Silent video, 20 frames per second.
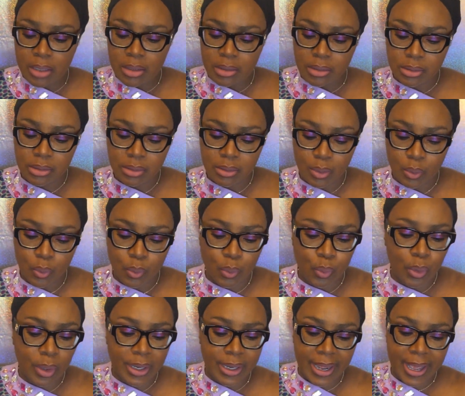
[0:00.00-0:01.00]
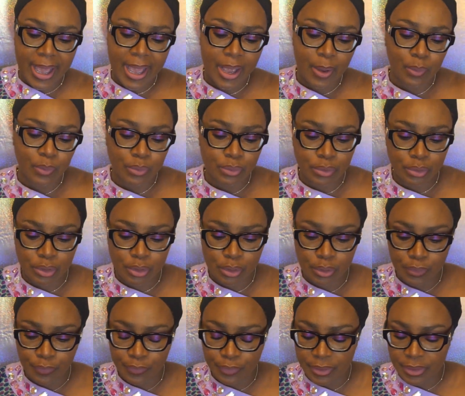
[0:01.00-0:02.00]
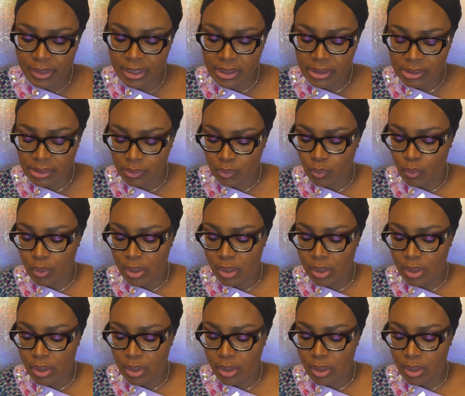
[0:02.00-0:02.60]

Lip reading: So what I will do for this